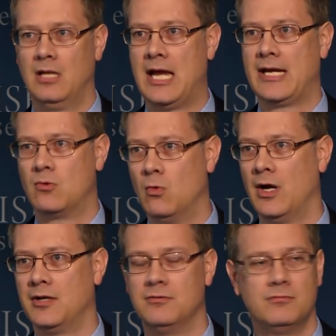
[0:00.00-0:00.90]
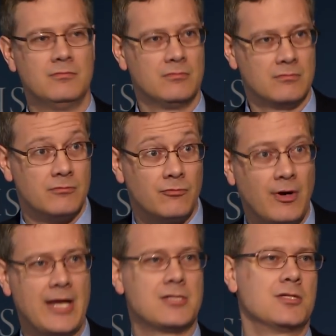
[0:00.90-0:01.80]
like what
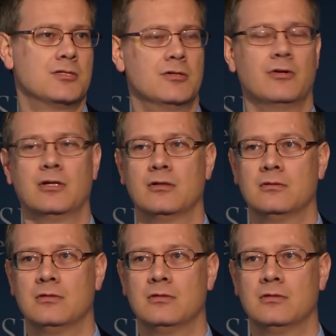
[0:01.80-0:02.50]
France is doing?